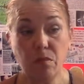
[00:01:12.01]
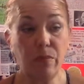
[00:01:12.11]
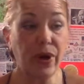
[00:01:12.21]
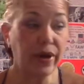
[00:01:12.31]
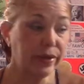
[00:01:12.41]

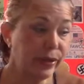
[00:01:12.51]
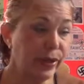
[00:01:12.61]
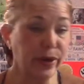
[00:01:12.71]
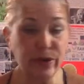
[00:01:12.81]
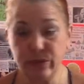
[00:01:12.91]
but,
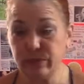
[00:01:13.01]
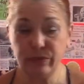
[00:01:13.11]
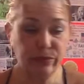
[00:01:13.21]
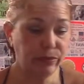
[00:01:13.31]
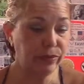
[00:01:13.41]

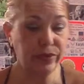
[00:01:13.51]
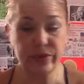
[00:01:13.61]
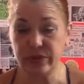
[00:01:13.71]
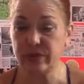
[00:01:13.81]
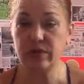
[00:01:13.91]
it
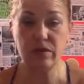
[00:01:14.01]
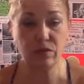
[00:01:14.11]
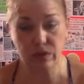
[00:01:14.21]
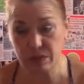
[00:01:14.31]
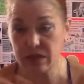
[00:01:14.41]
just
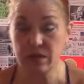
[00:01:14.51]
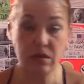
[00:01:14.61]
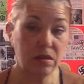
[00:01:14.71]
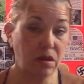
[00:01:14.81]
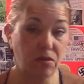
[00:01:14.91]
repeats
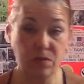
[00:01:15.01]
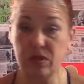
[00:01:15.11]
itself.